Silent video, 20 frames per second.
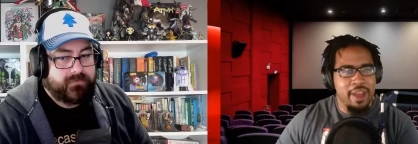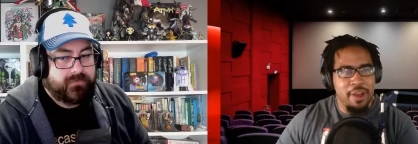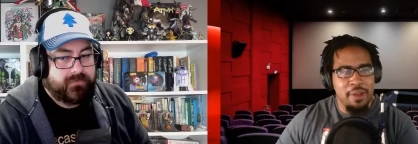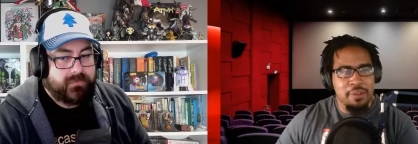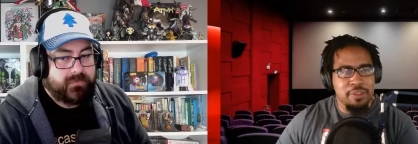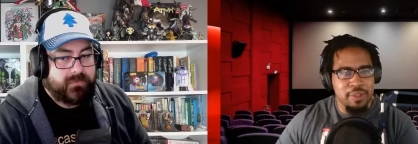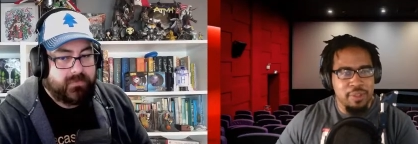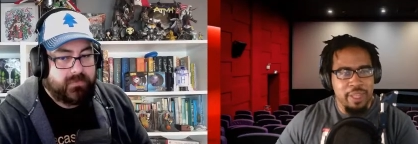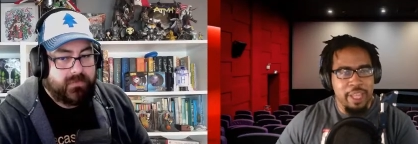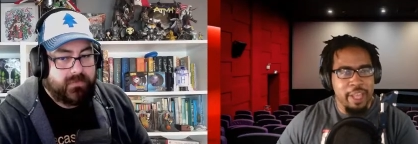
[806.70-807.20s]

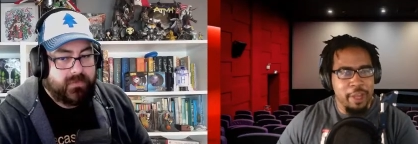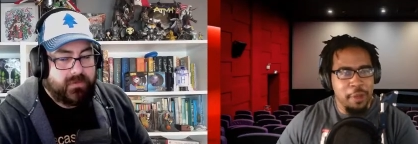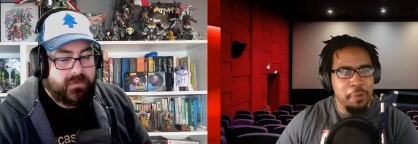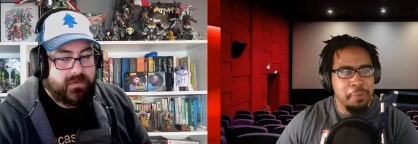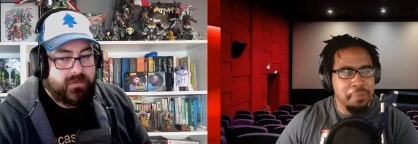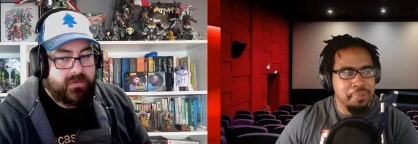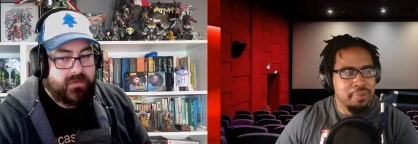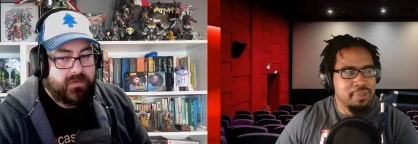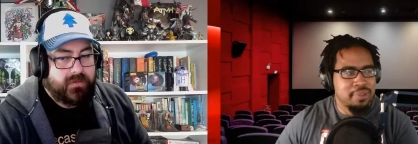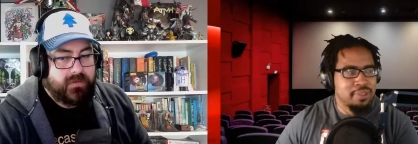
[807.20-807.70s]
Speaker 1: also
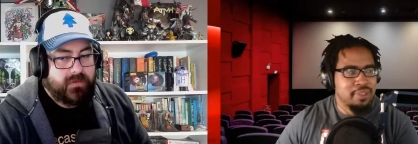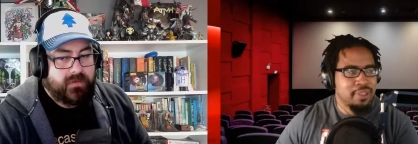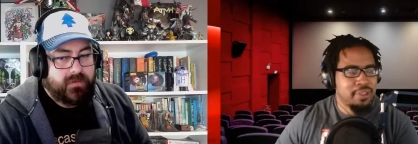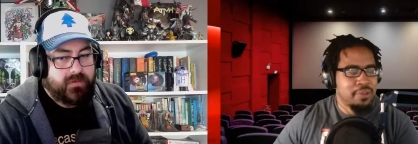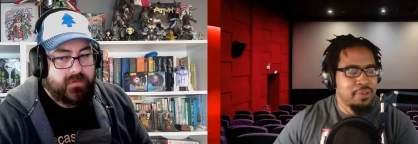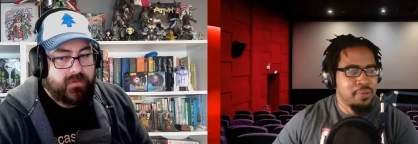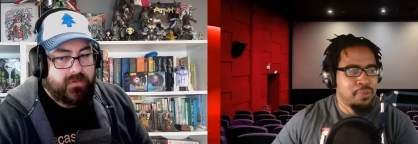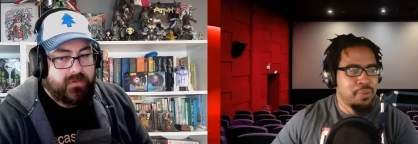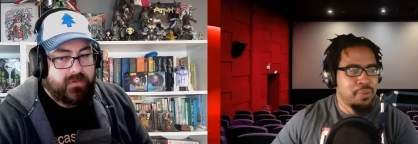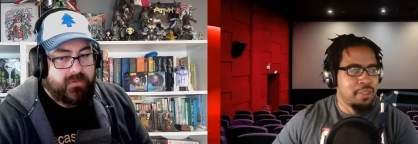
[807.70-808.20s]
helps
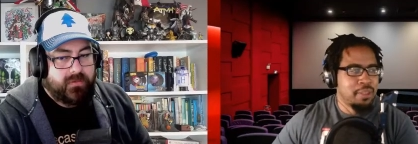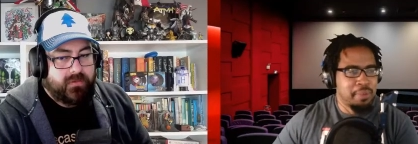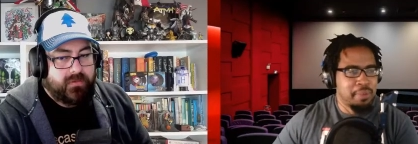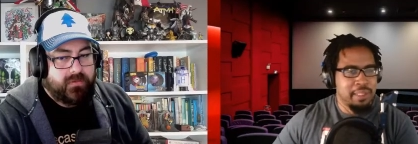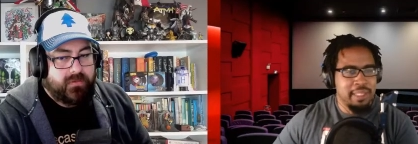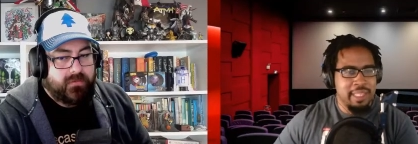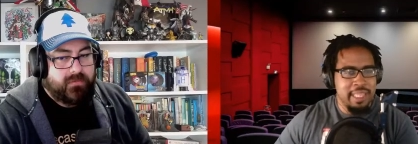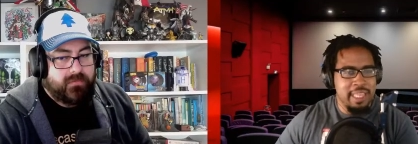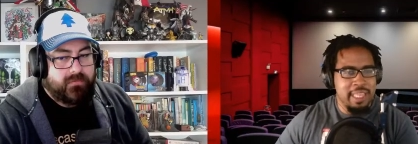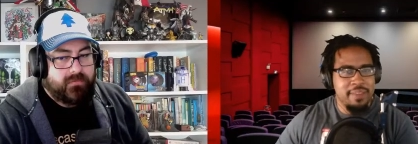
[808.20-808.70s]
with
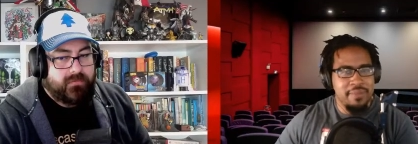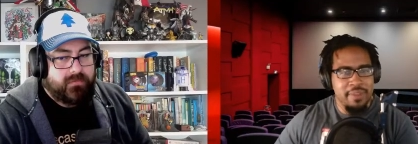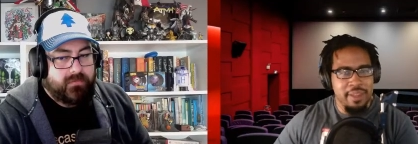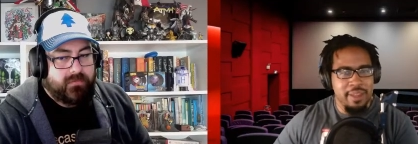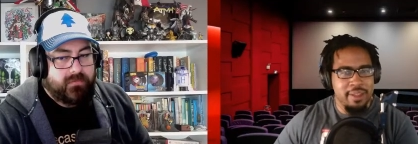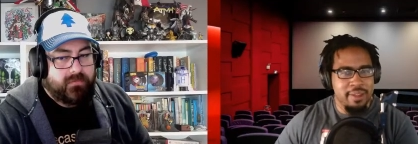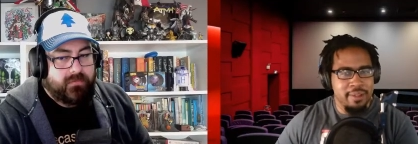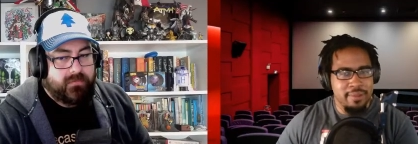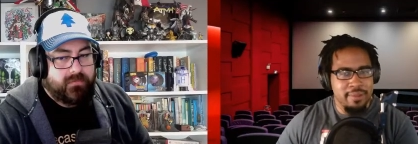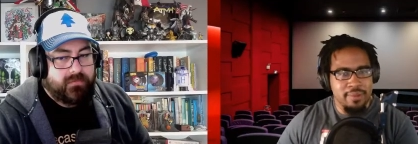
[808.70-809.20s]

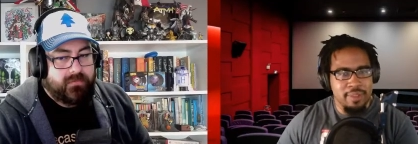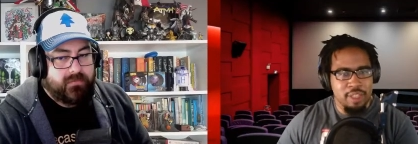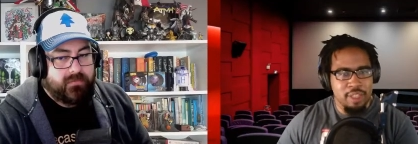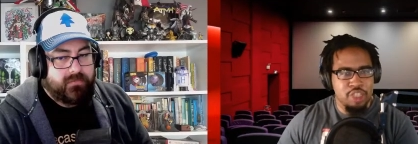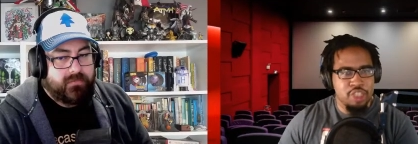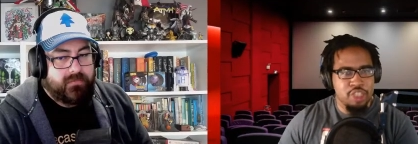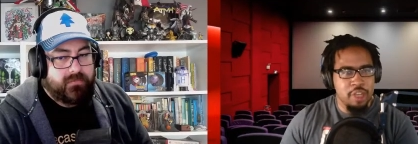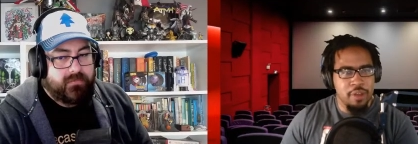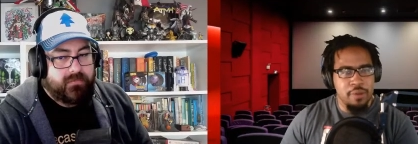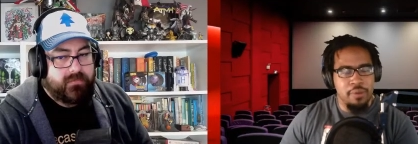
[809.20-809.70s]
believing the
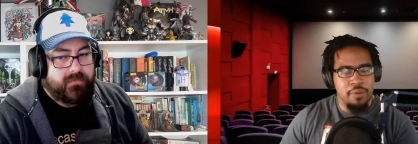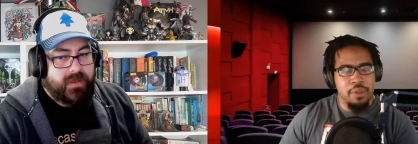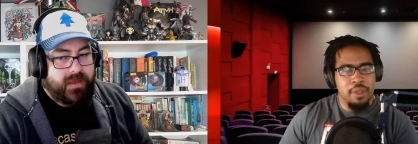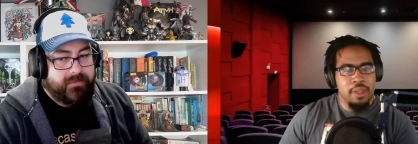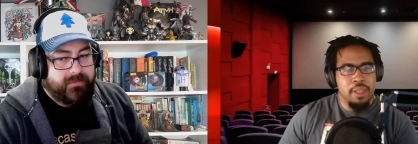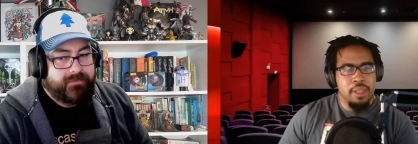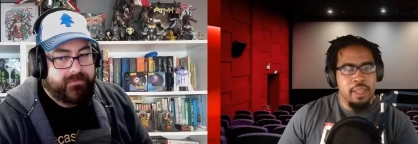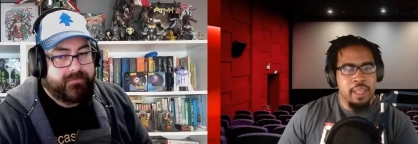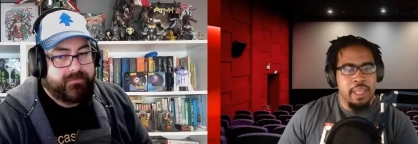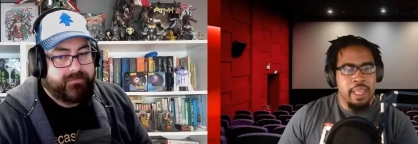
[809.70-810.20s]
show.
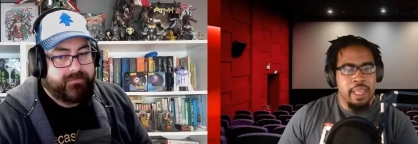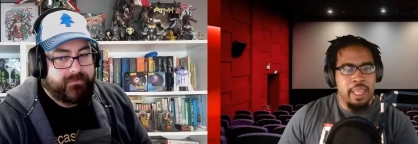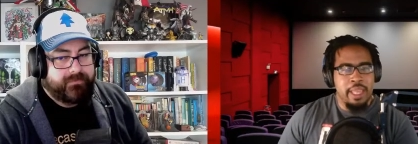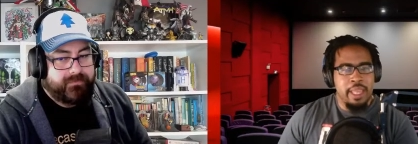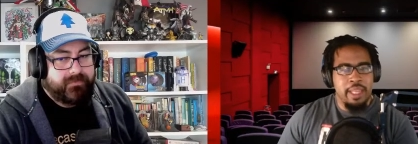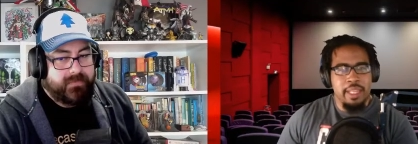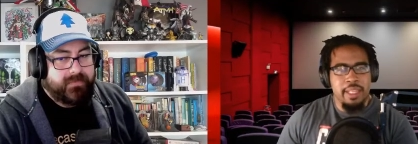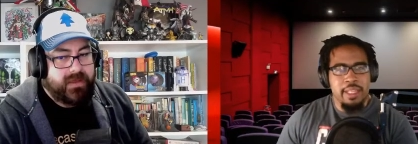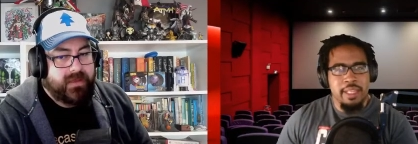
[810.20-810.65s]
Yeah, and he